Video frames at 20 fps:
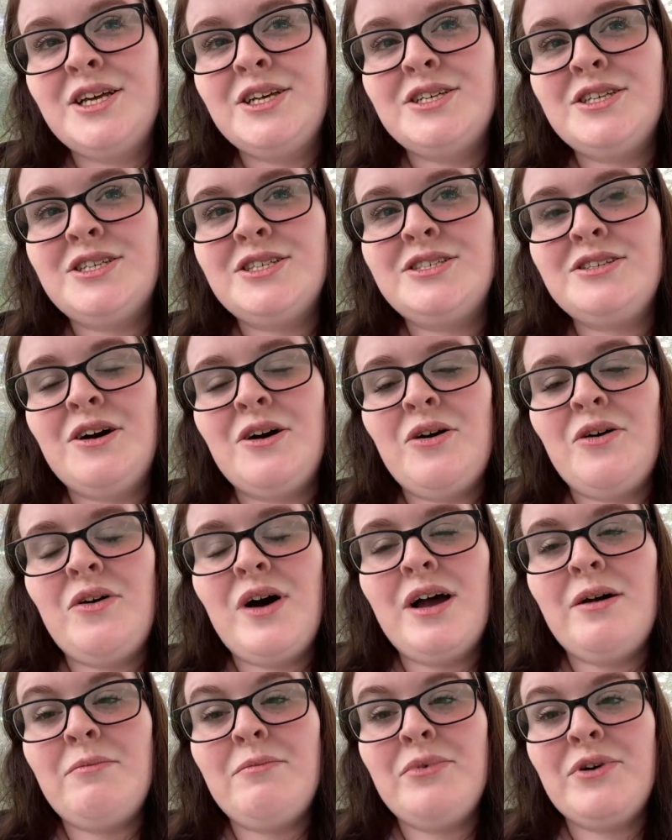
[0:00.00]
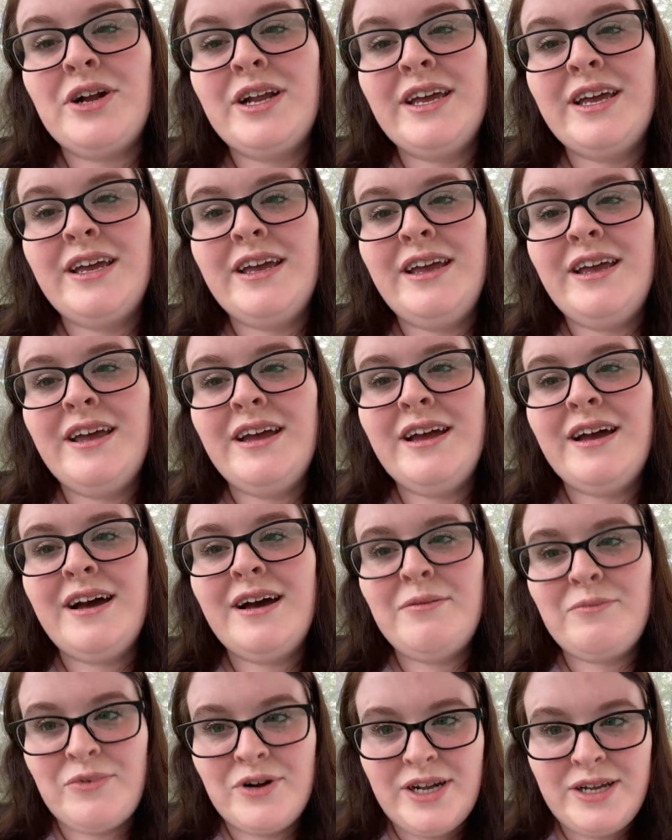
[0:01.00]
so I'm pretty
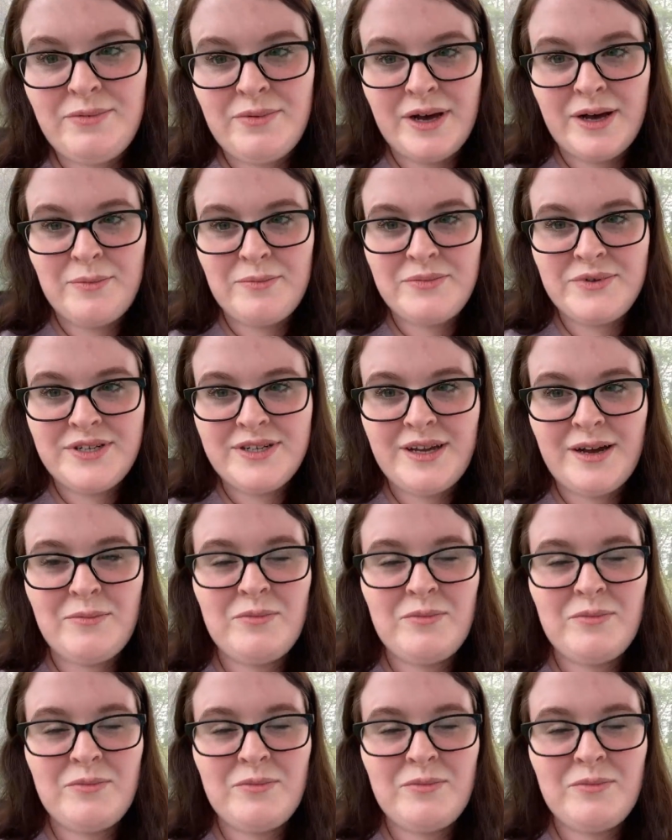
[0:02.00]
I'm pretty pumped